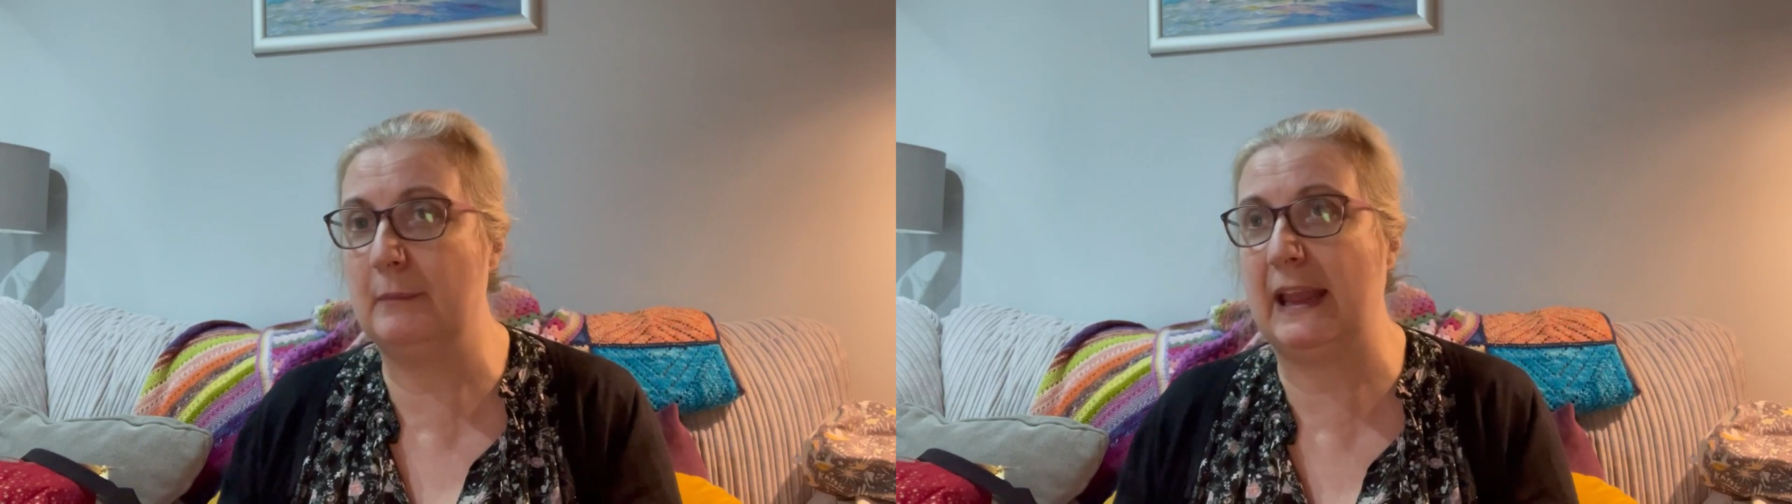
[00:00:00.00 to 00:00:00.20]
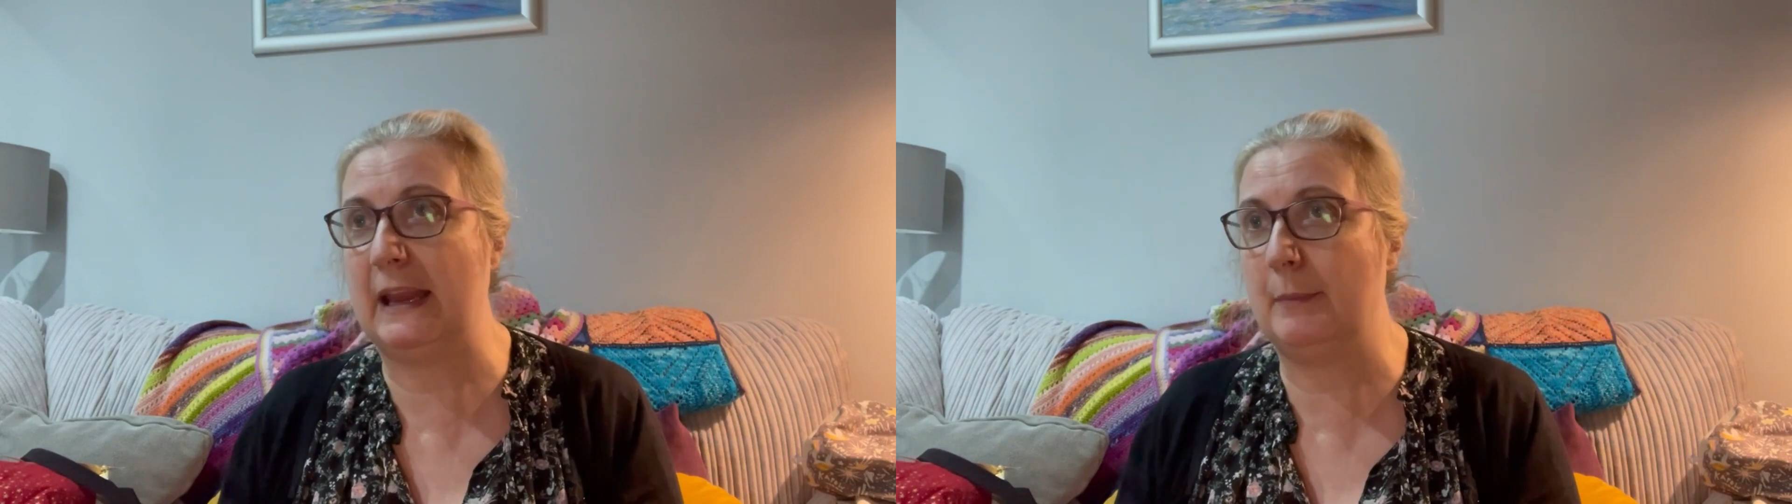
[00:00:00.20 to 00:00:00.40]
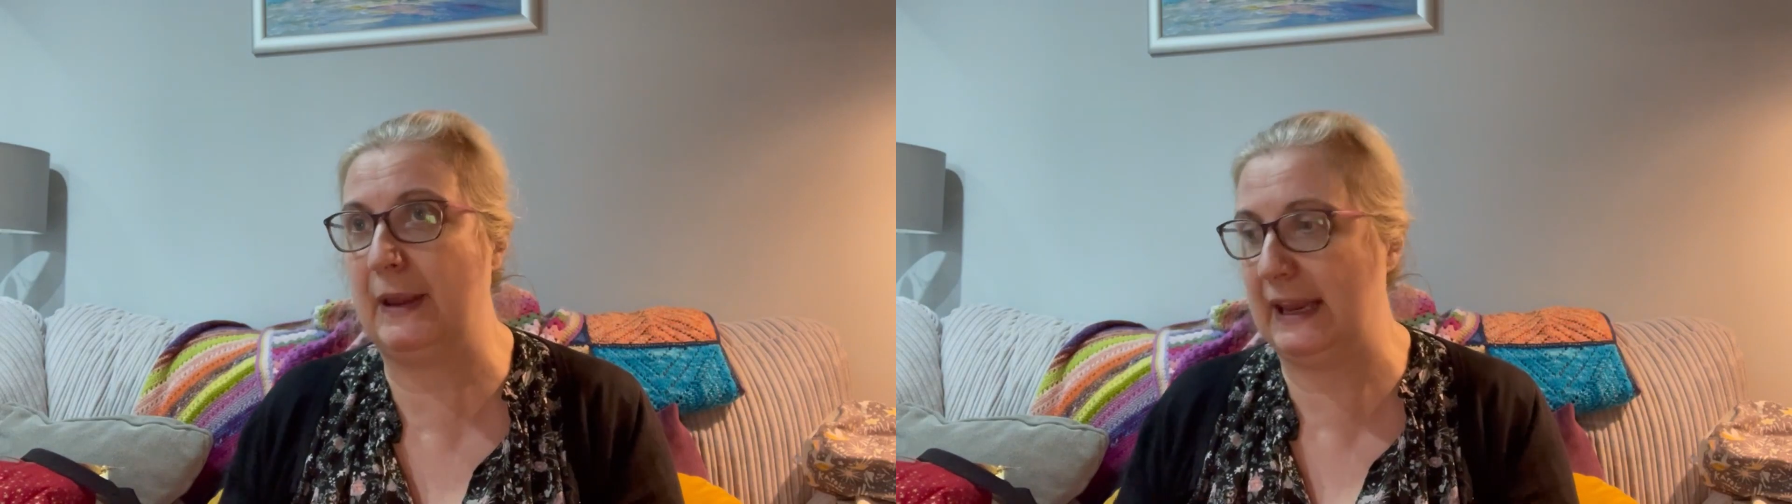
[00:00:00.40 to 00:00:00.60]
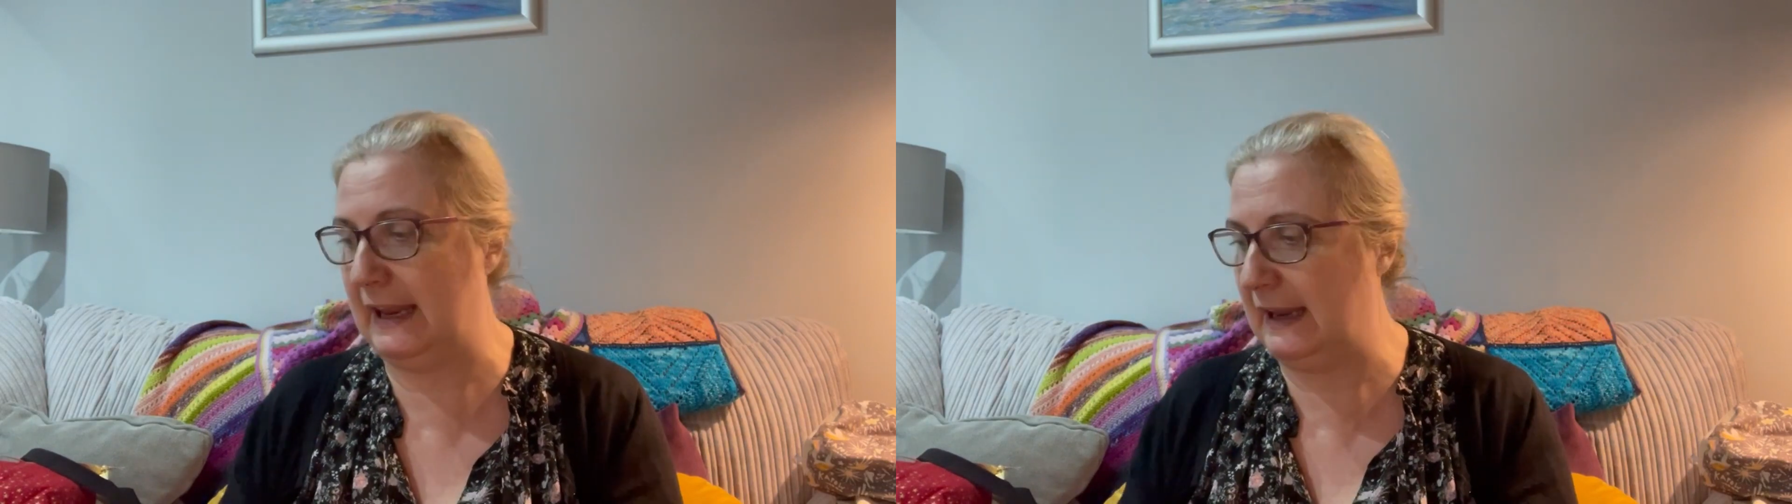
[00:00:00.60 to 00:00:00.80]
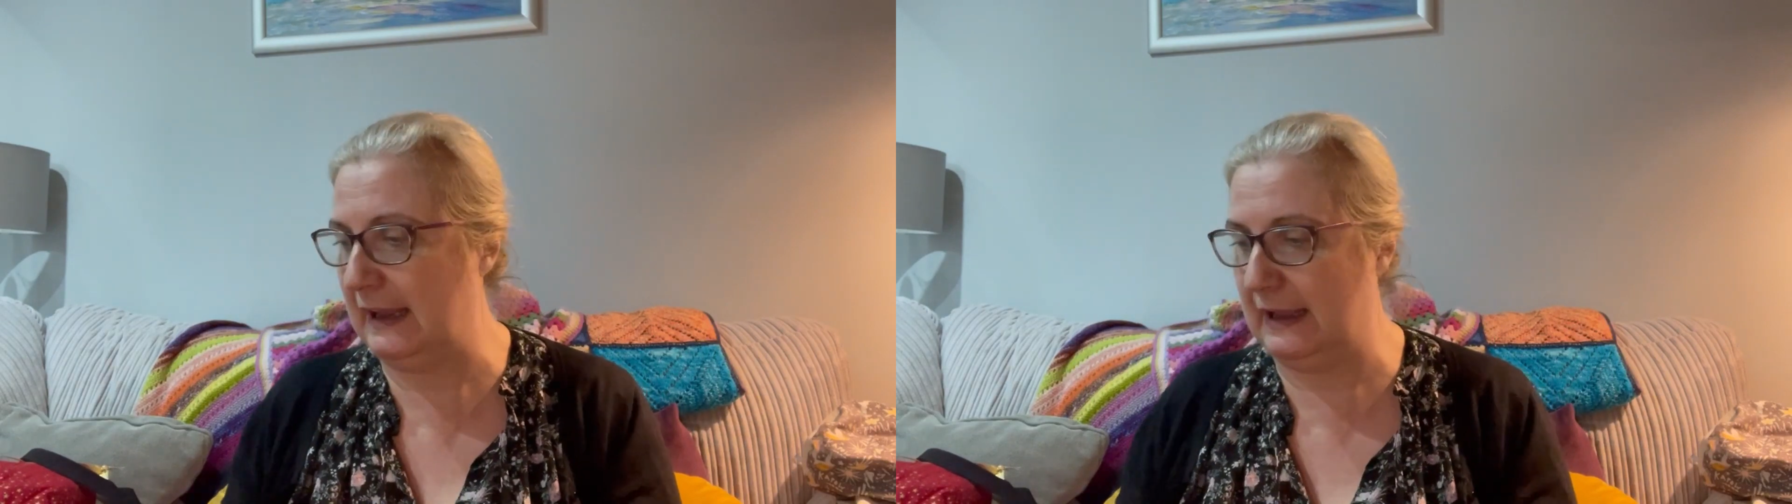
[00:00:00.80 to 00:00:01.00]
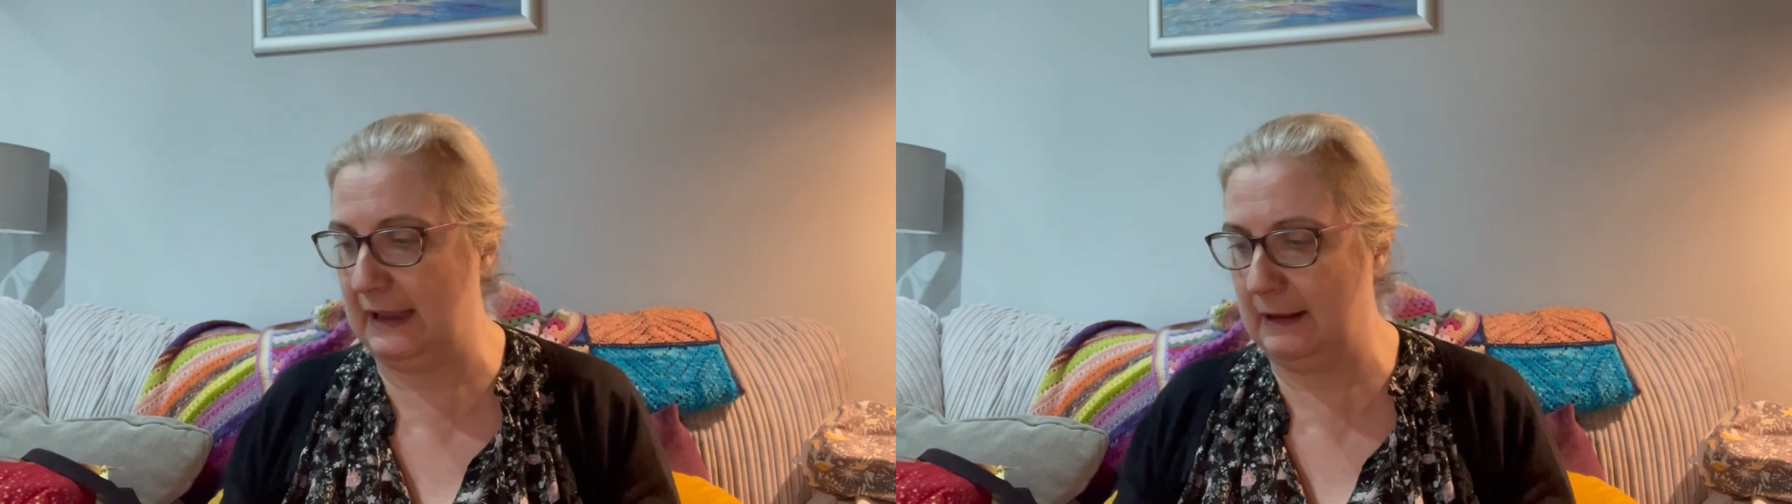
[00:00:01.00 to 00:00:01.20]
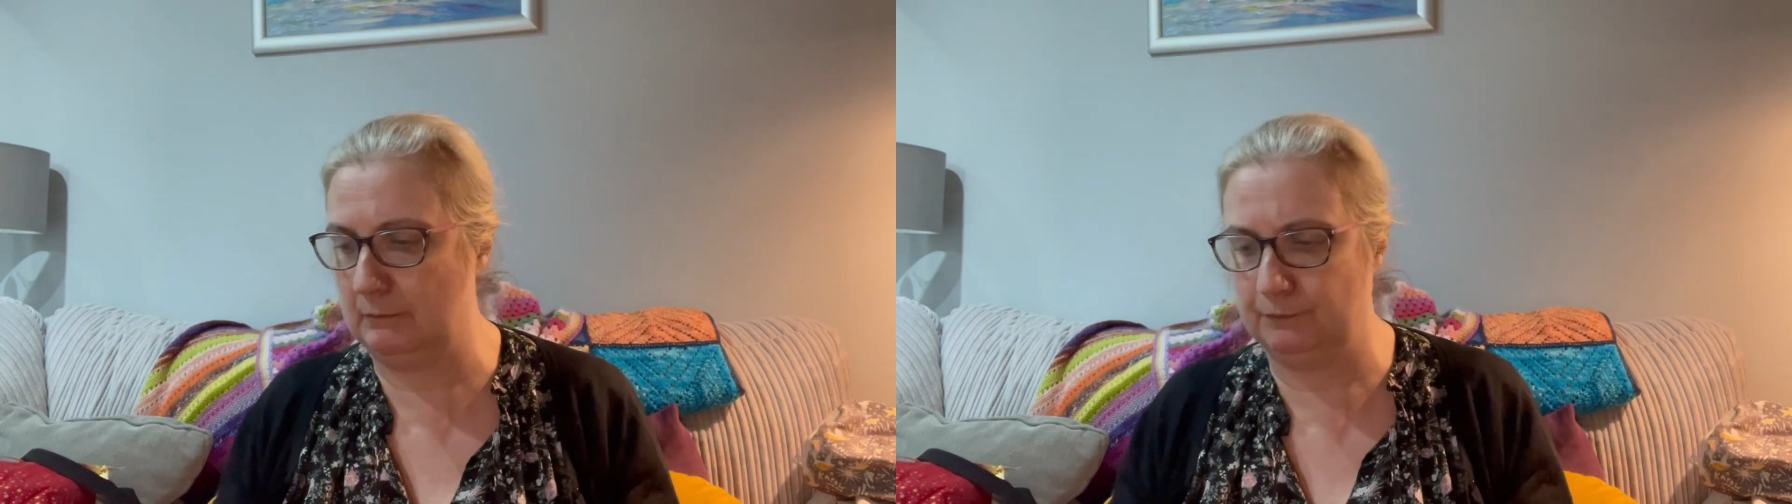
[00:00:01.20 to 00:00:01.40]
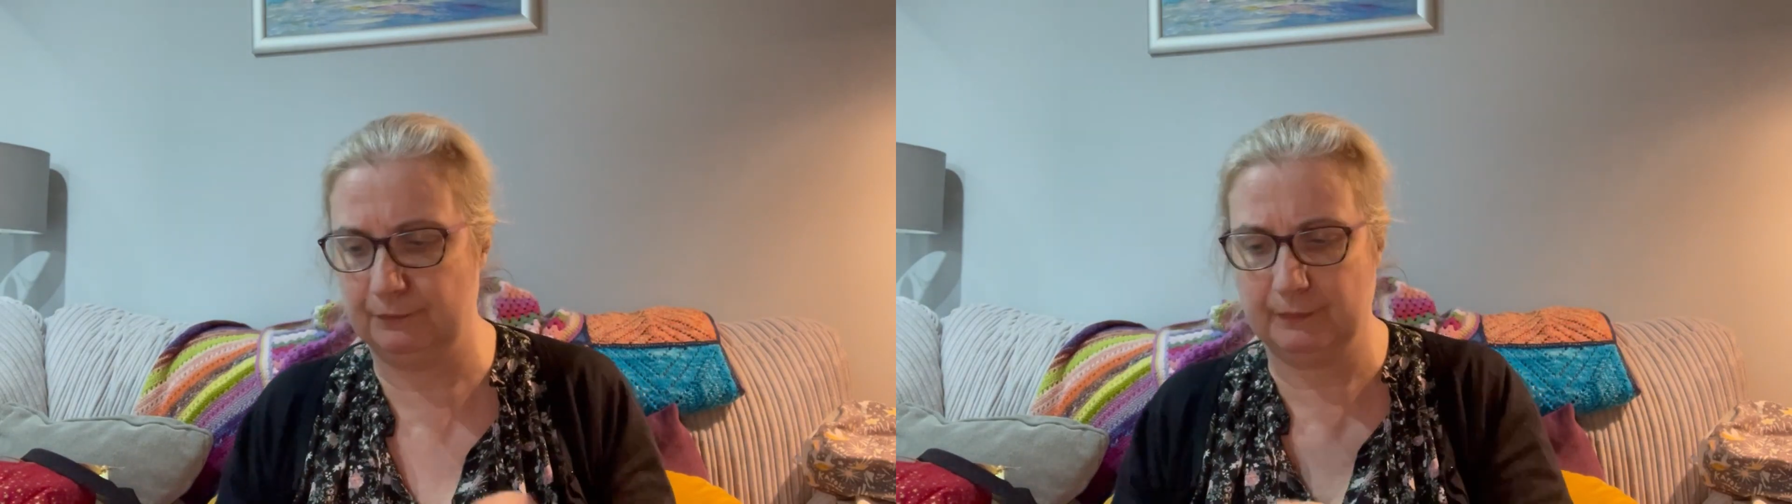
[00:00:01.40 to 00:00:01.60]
maybe, I